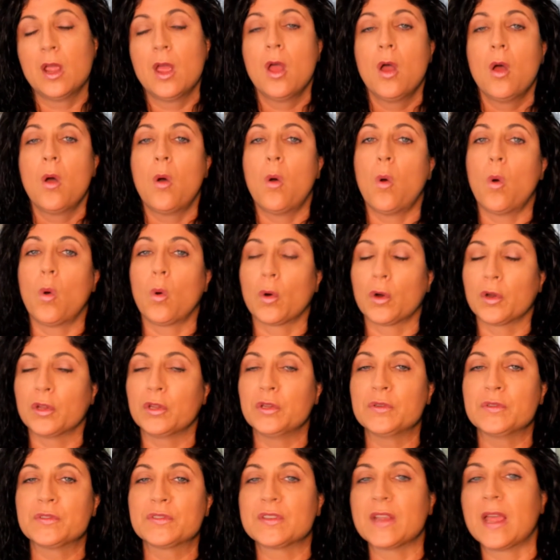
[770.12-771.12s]
or
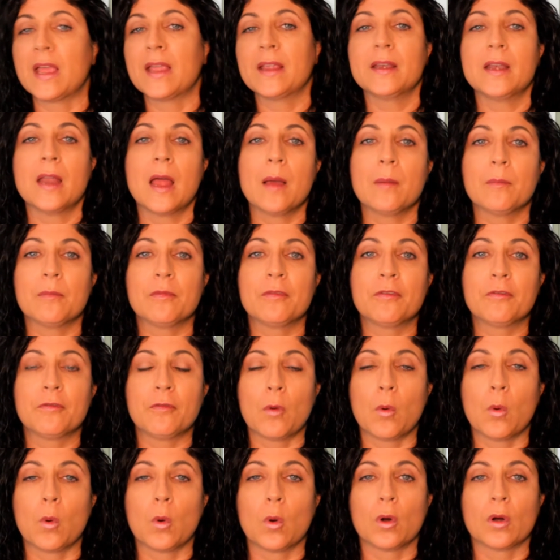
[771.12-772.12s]
you sign up
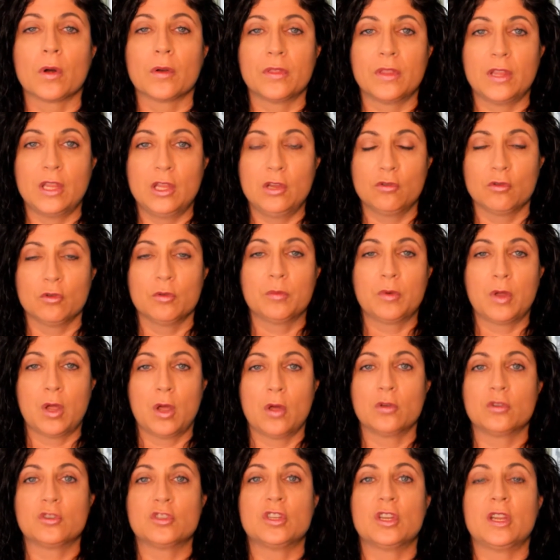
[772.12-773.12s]
for the group
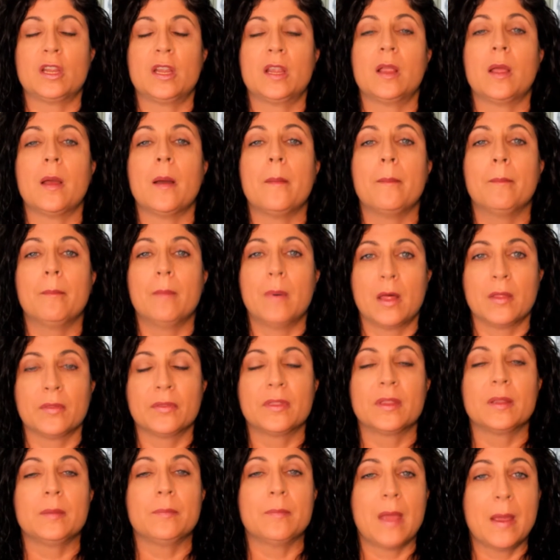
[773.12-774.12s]
coaching
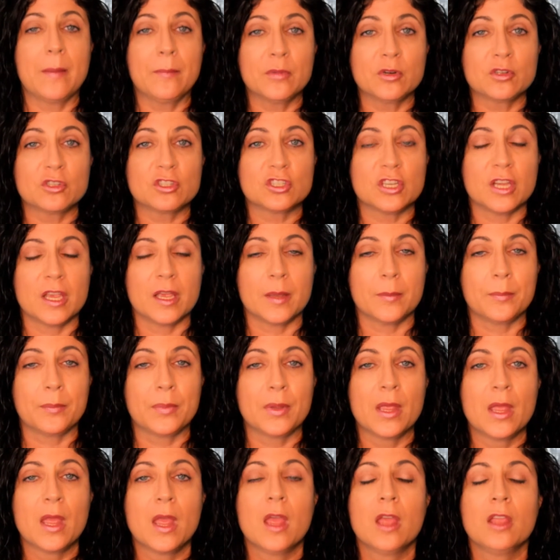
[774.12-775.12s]
monthly membership,
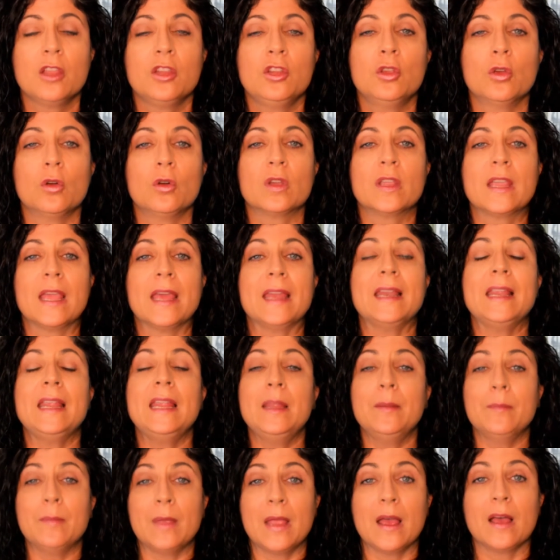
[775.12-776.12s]
you'll get
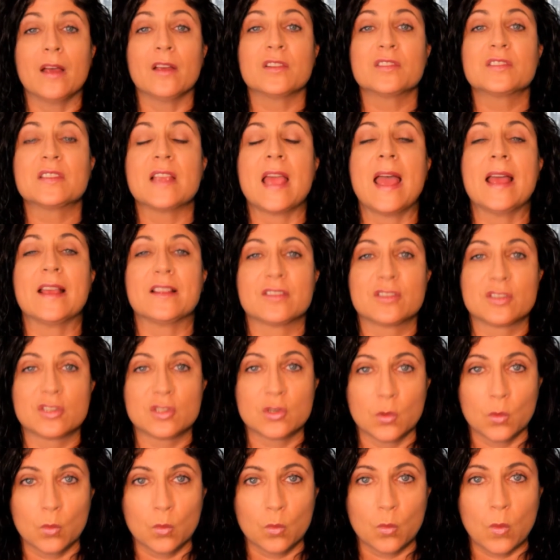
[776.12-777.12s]
emails as
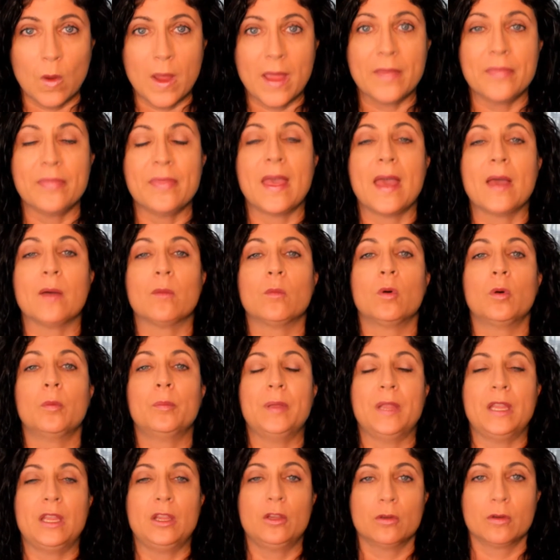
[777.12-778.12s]
to when that will
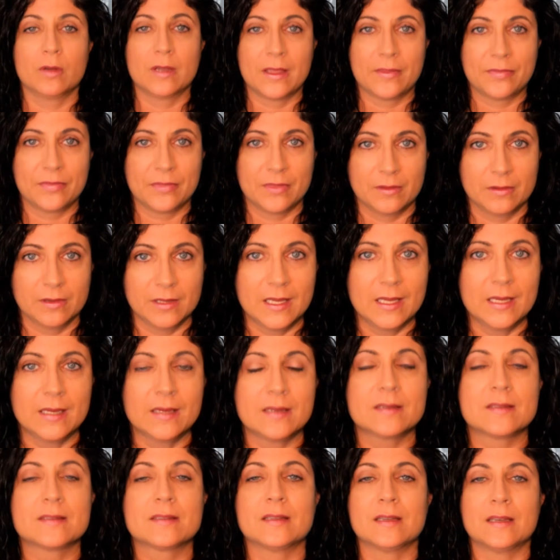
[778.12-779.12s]
be. You'll get the
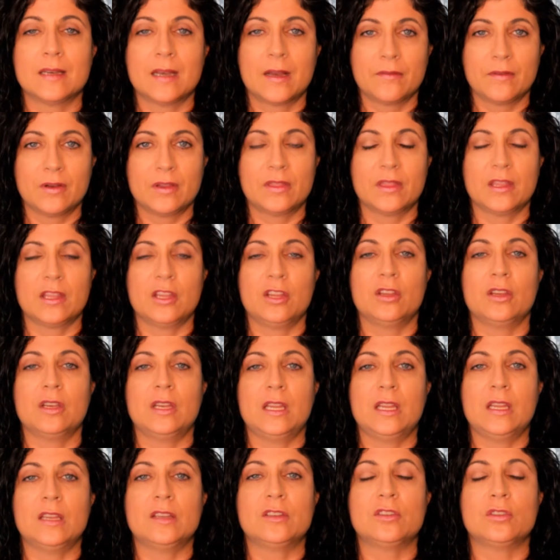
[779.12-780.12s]
links and everything you
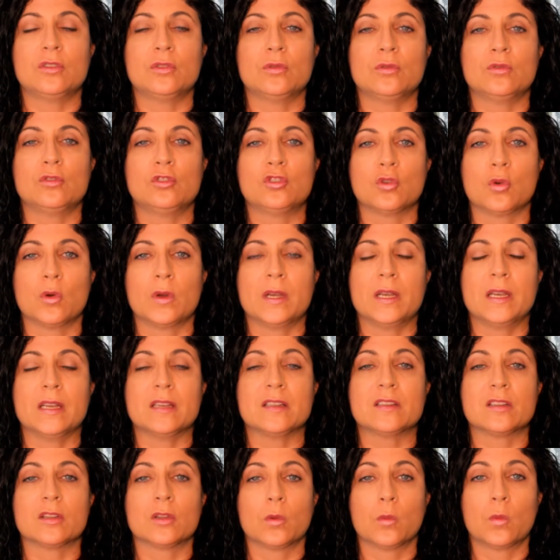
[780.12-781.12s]
need to join
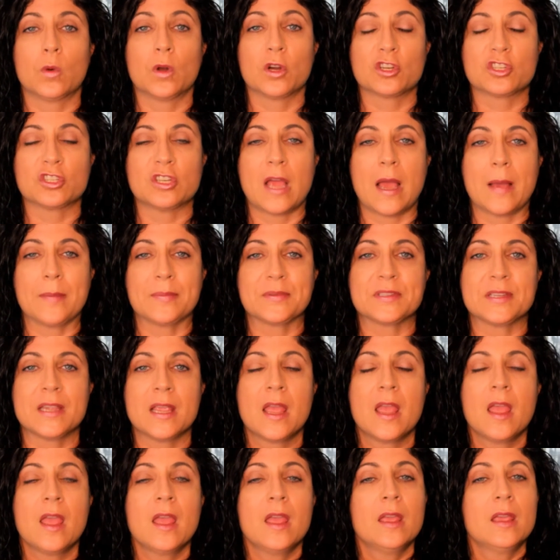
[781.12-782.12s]
into the workshops.
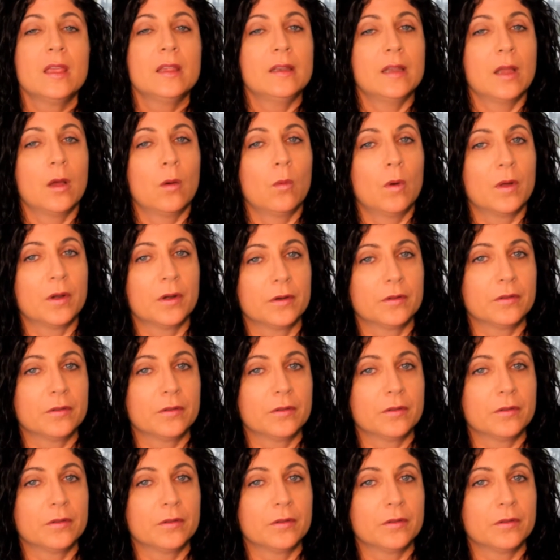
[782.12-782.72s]
Now, one other